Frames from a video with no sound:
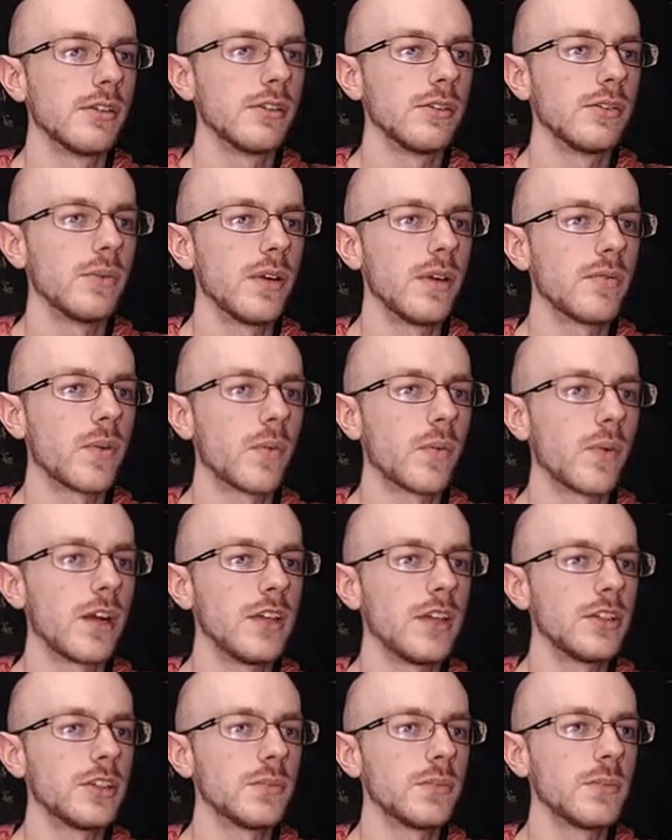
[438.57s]
Do we have a
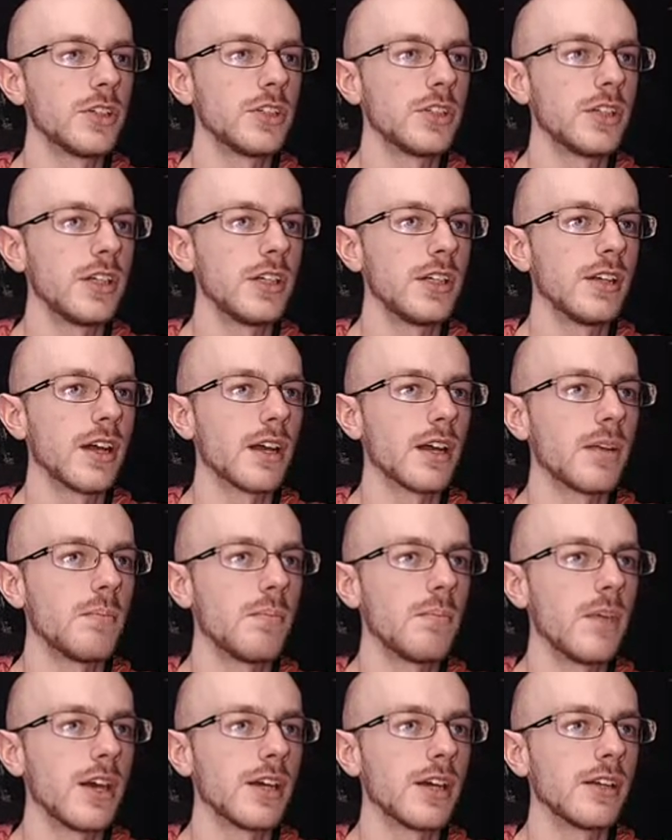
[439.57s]
ranged machine that
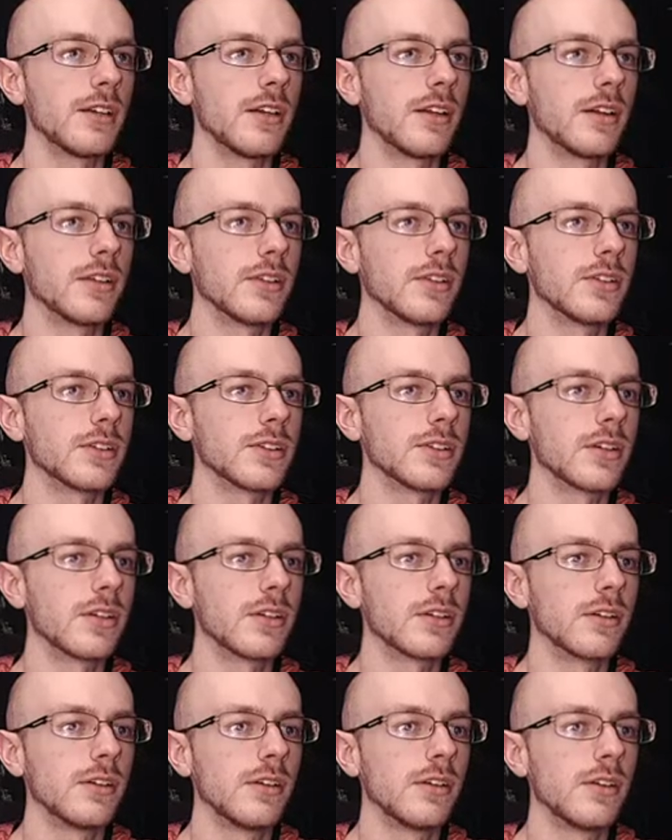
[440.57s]
can make it there this
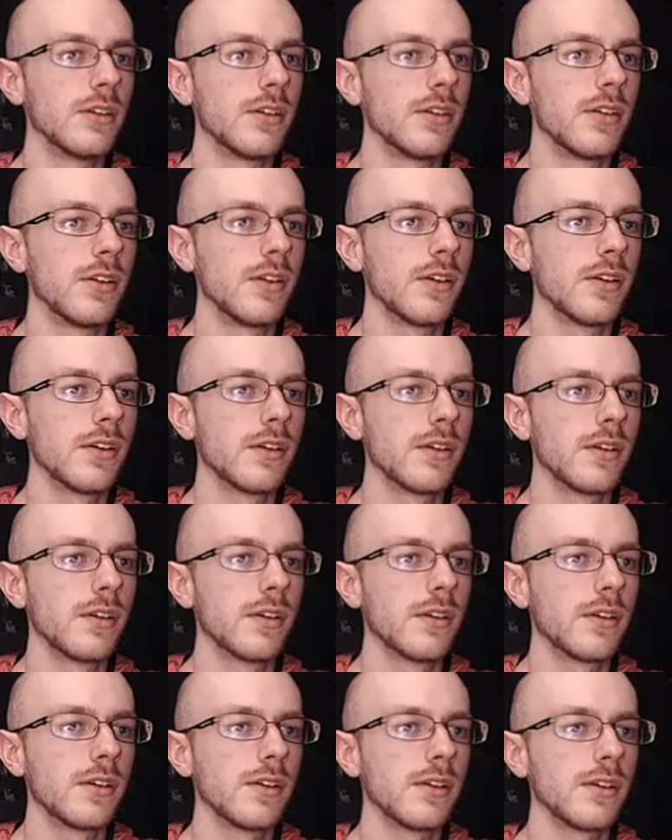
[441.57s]
turn?
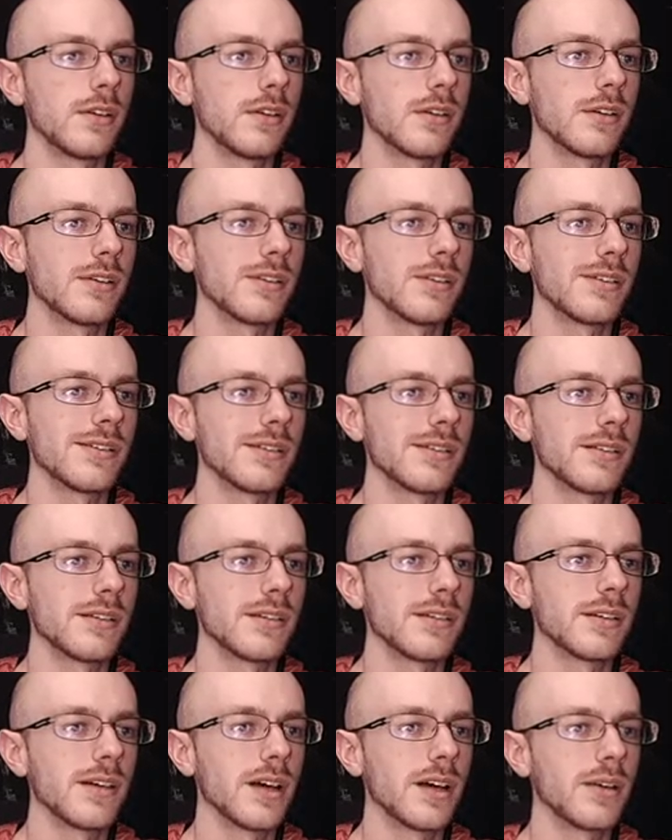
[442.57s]
Uh,
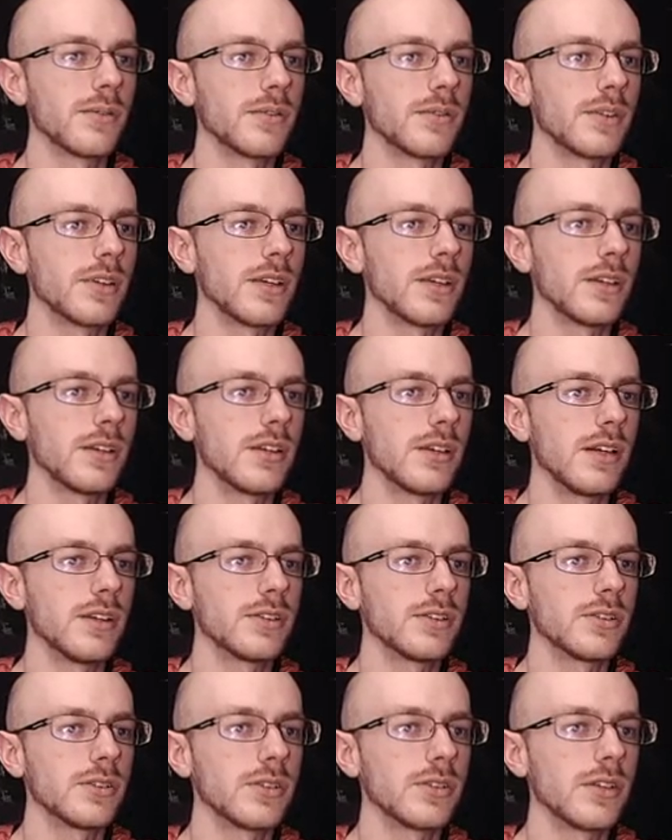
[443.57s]
I don't think the
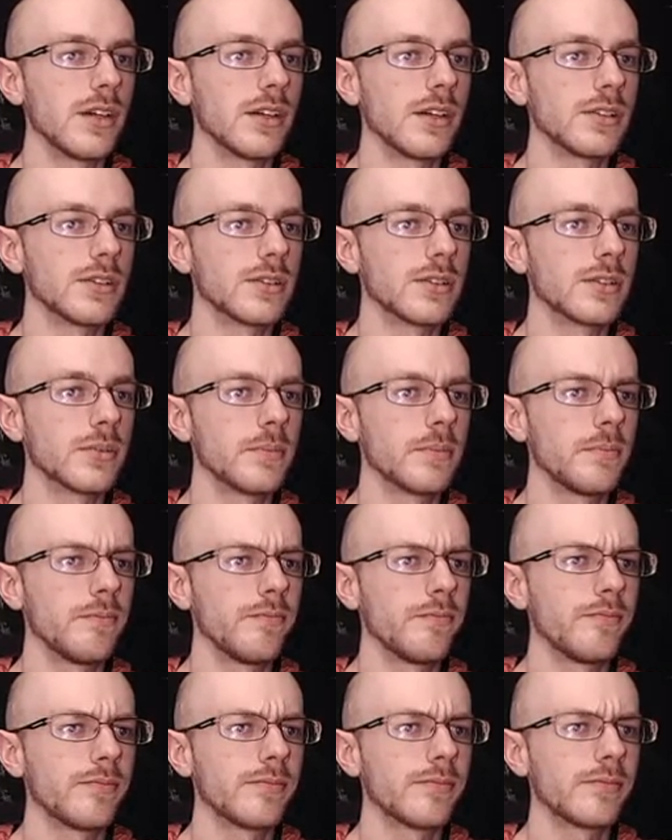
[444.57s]
answer is yes.
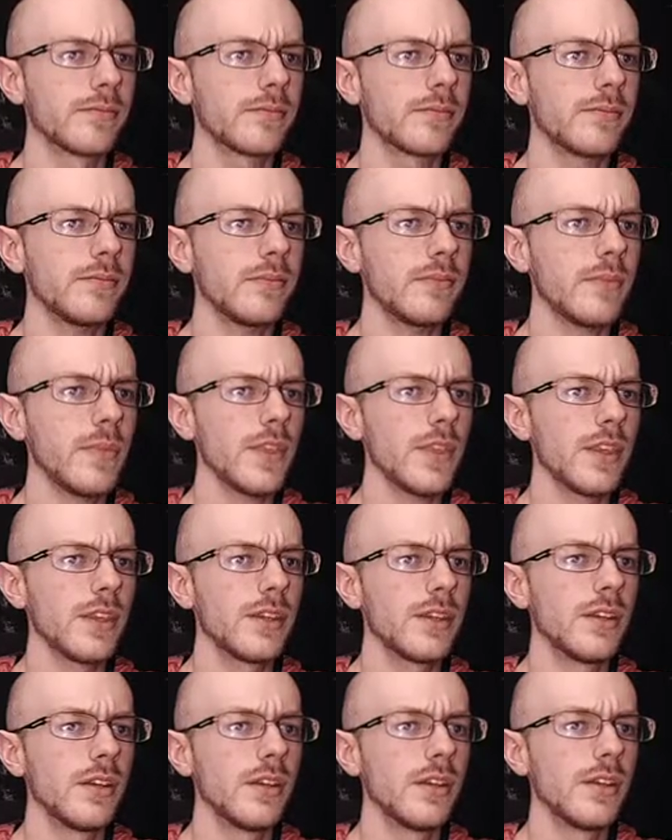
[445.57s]

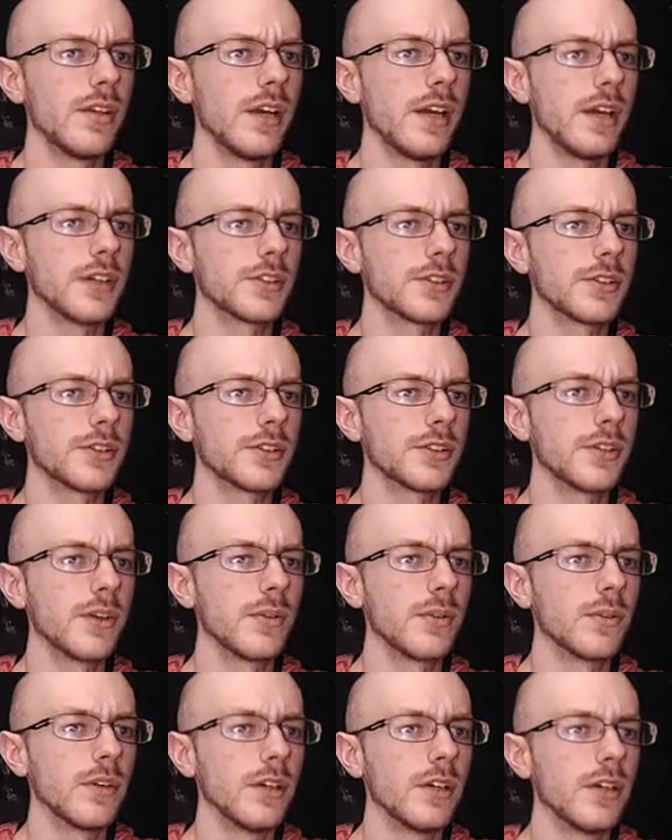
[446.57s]
The answer is
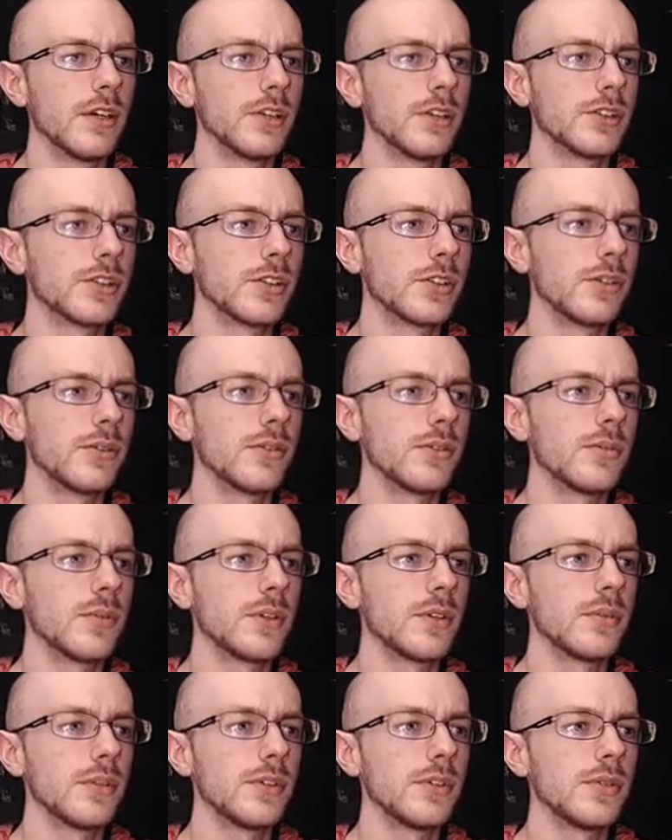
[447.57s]
no. So
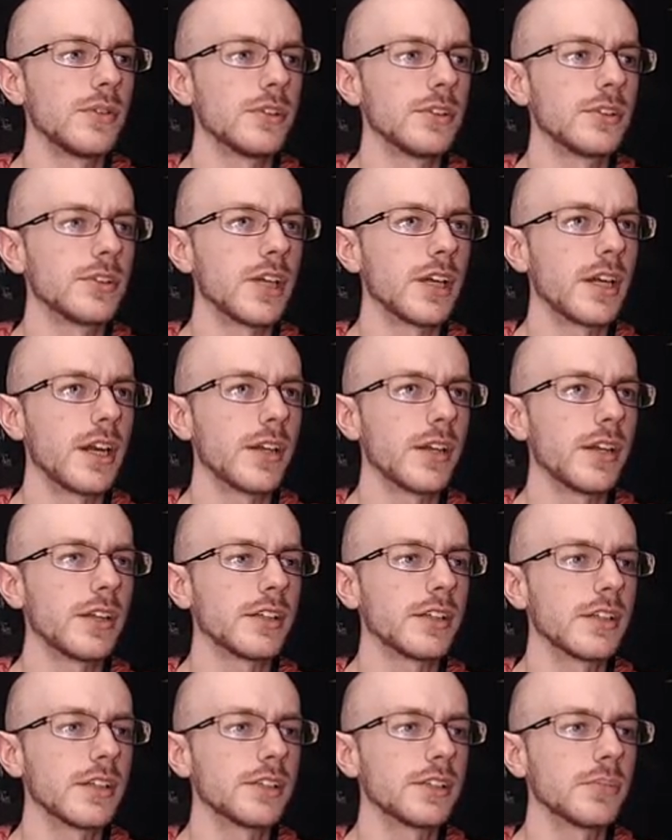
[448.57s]
what do we do instead? I'd like
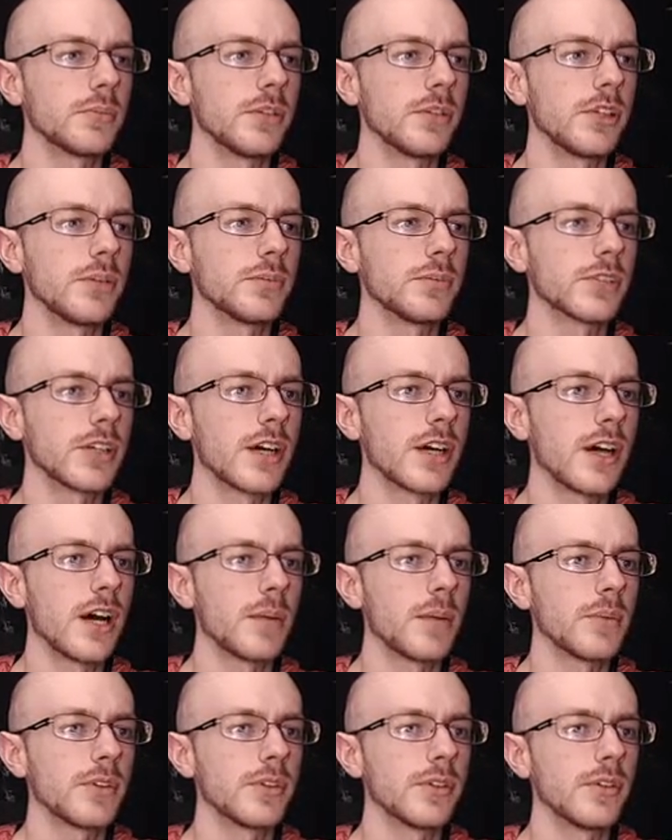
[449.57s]
to get somebody up
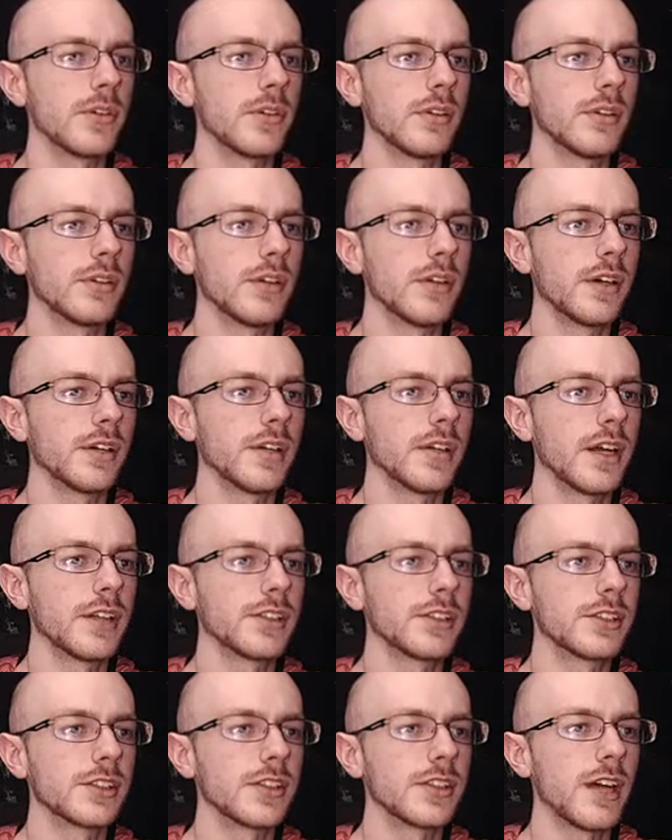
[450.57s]
top on the on
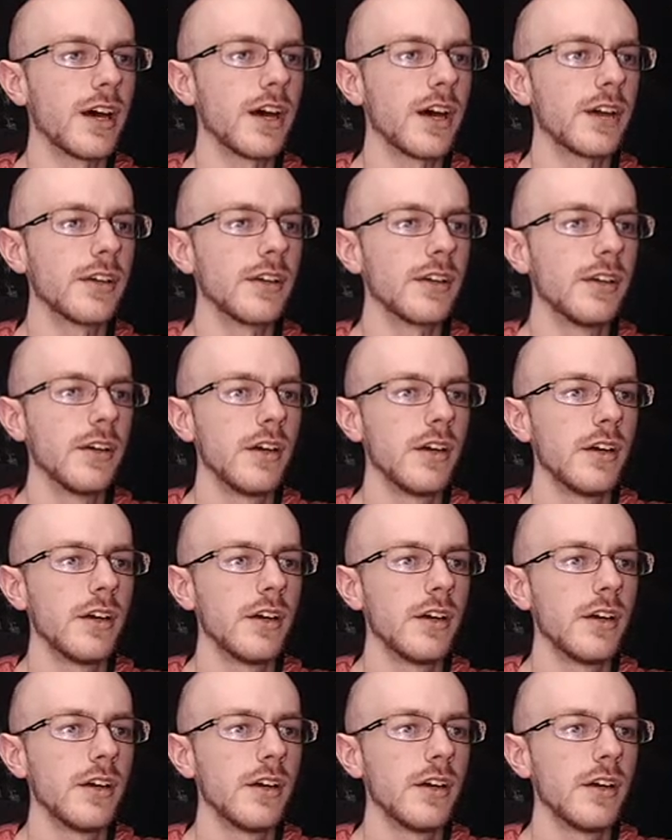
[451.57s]
that side.